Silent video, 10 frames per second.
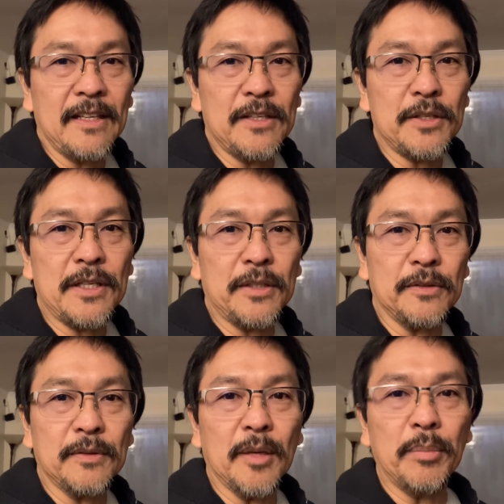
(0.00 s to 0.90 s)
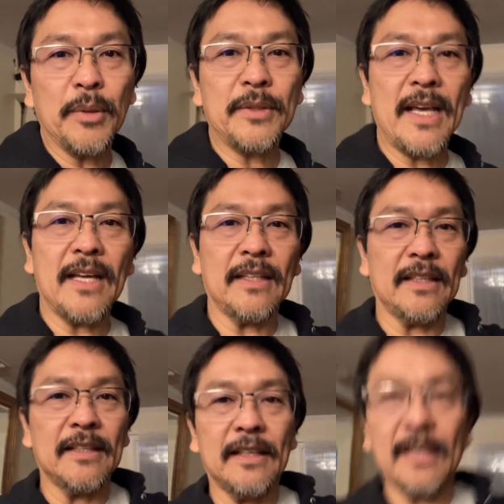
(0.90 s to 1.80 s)
You need to upload
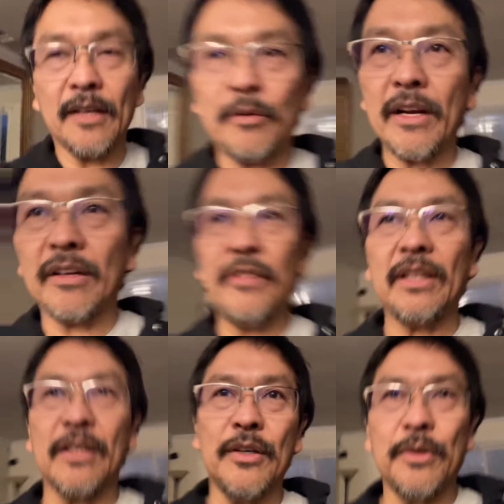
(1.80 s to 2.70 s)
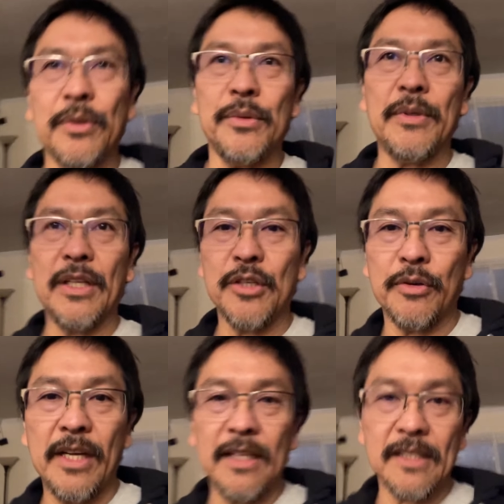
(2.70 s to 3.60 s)
that, get a record of it, go to
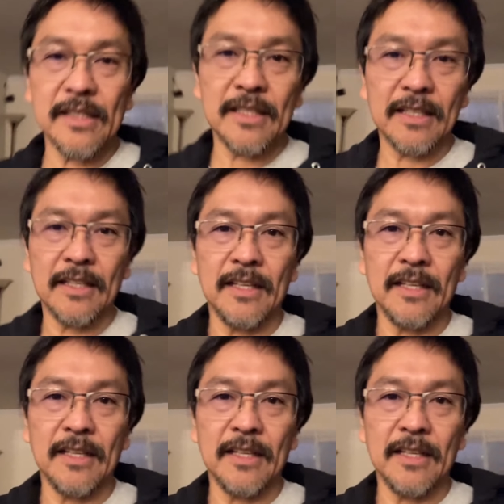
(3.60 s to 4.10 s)
Trace.